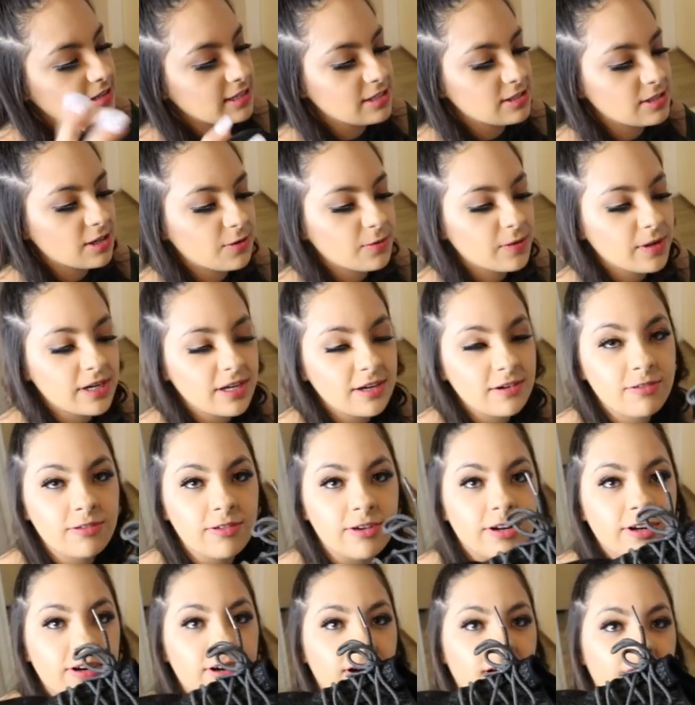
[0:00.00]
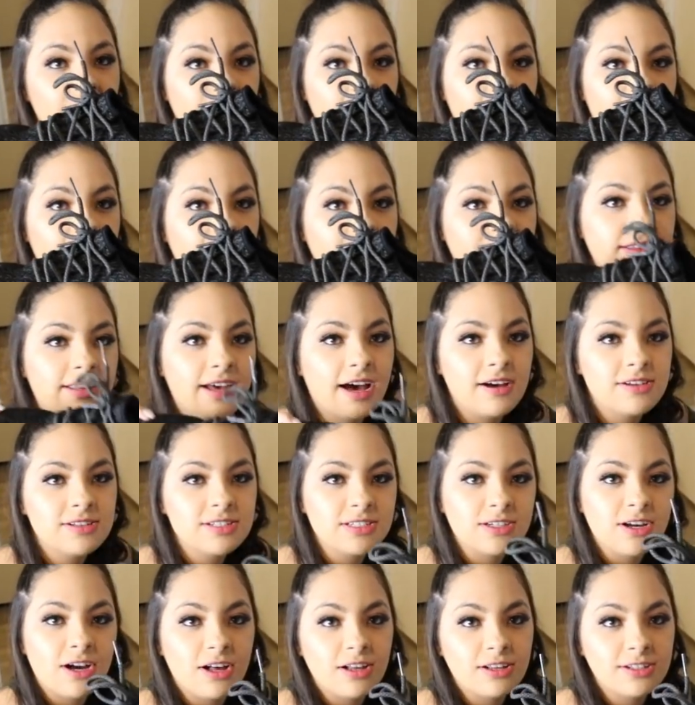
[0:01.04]
These are running for a
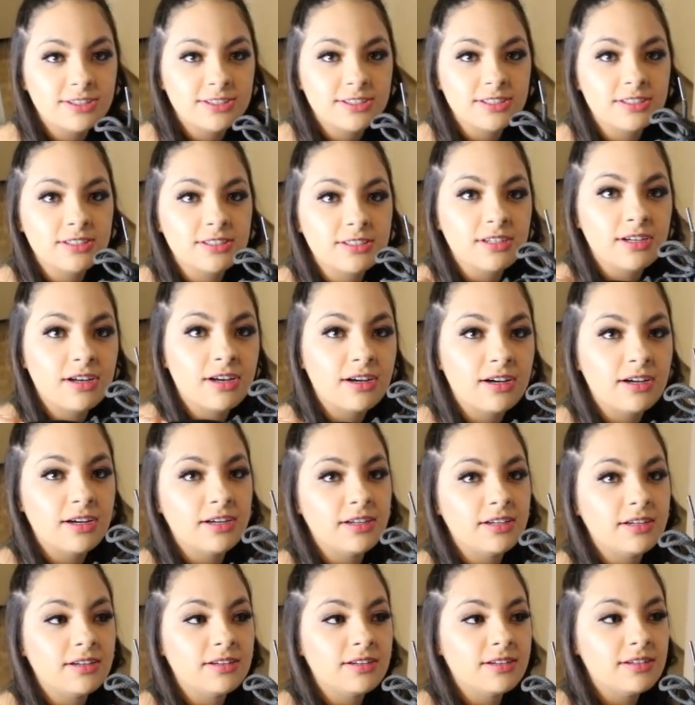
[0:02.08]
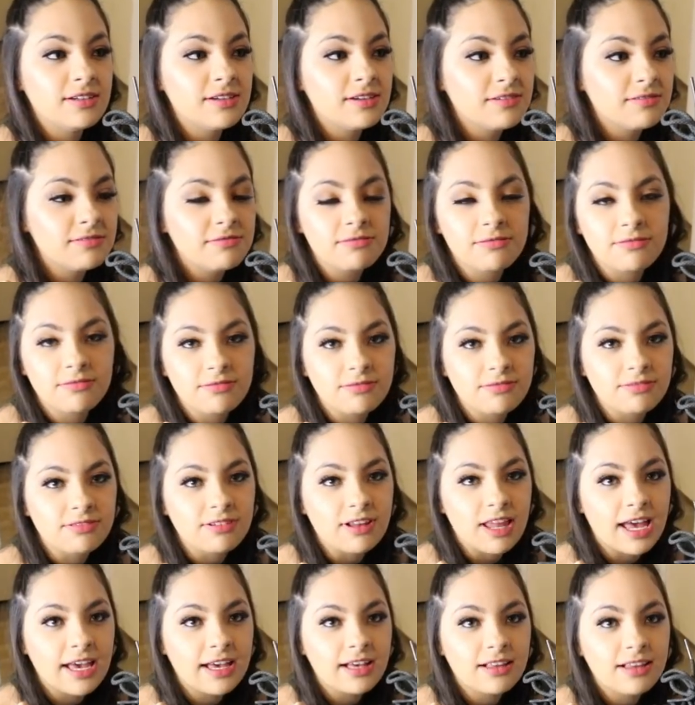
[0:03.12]
thousand dollars on
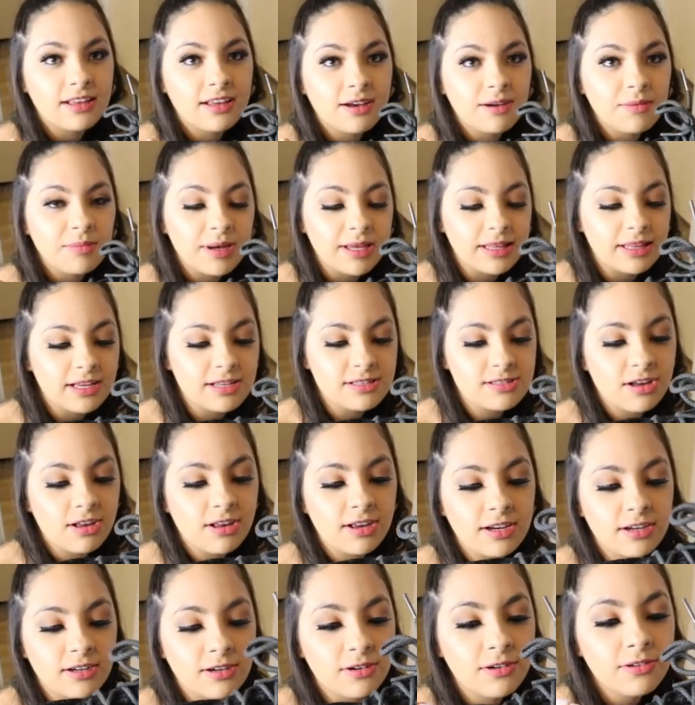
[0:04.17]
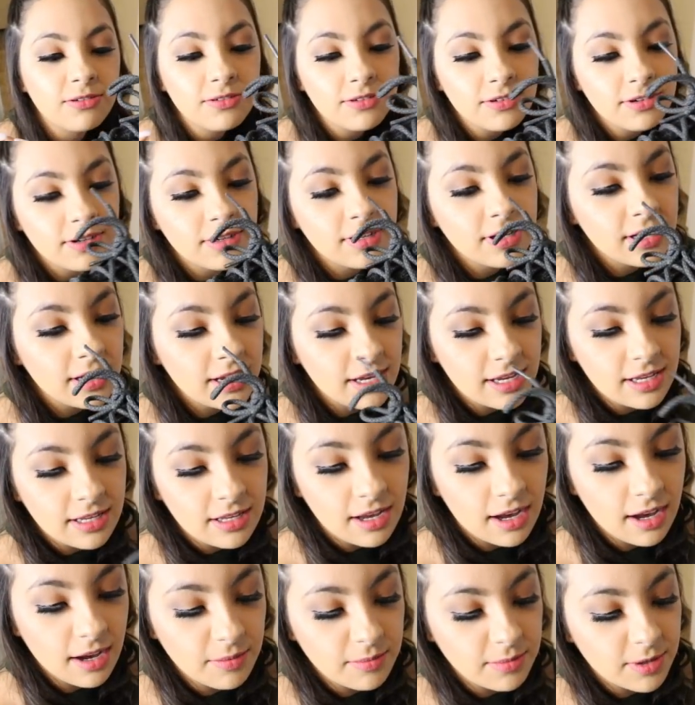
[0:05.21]
Flight Club, and that's all I know.
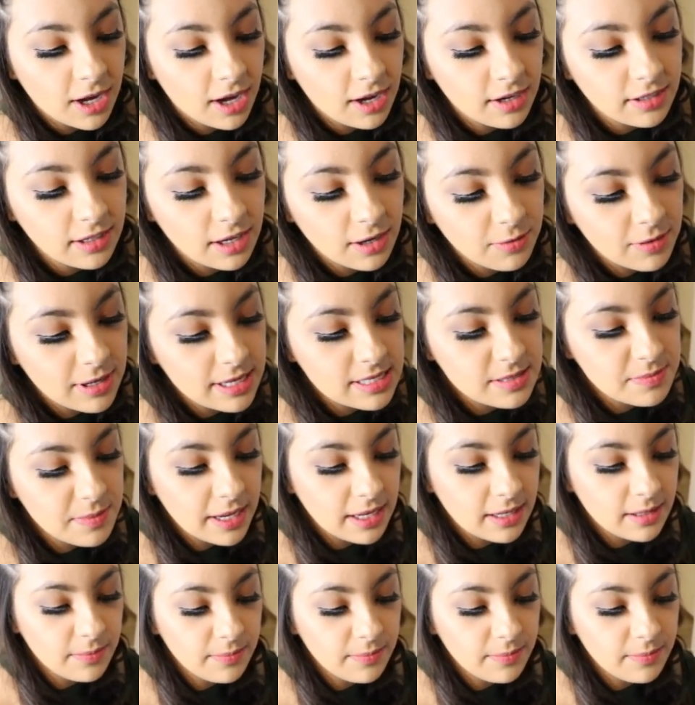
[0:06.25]
Um, Kanye West made